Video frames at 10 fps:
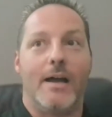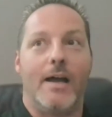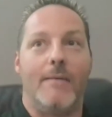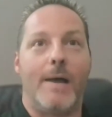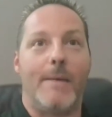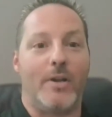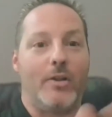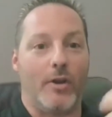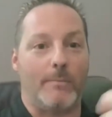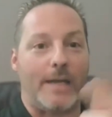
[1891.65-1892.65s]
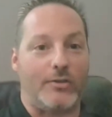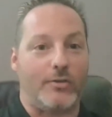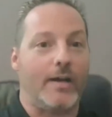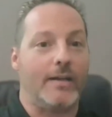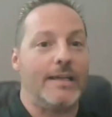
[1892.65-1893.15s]
I'm going to load up my
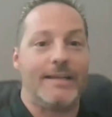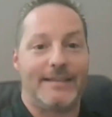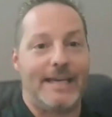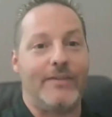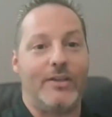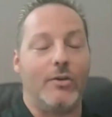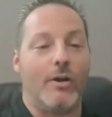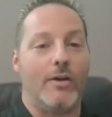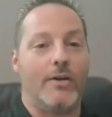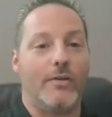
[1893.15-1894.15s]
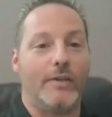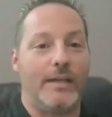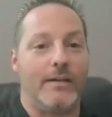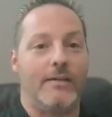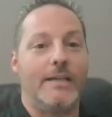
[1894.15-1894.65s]
truck. Scan the QR code
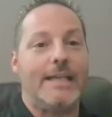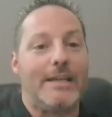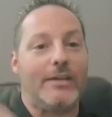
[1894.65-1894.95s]
here.